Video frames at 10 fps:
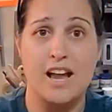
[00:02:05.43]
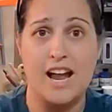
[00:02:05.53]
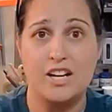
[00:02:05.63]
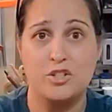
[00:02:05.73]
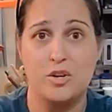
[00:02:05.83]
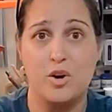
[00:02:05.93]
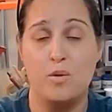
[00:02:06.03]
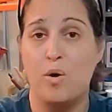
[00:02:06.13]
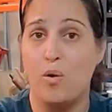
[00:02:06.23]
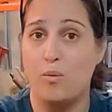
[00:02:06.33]
at your home
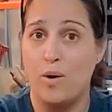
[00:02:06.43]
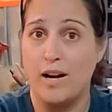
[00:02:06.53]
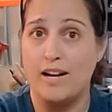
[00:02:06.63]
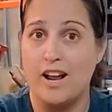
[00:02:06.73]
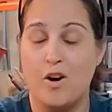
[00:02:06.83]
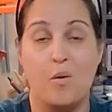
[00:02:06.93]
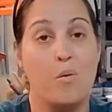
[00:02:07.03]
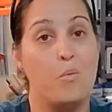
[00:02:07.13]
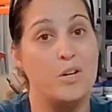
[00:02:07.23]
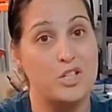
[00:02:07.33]
right now,
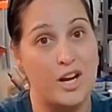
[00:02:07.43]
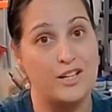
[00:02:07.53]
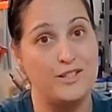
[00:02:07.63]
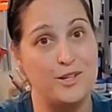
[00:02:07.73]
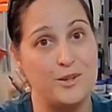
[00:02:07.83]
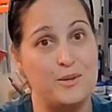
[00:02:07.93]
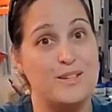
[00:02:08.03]
which I do.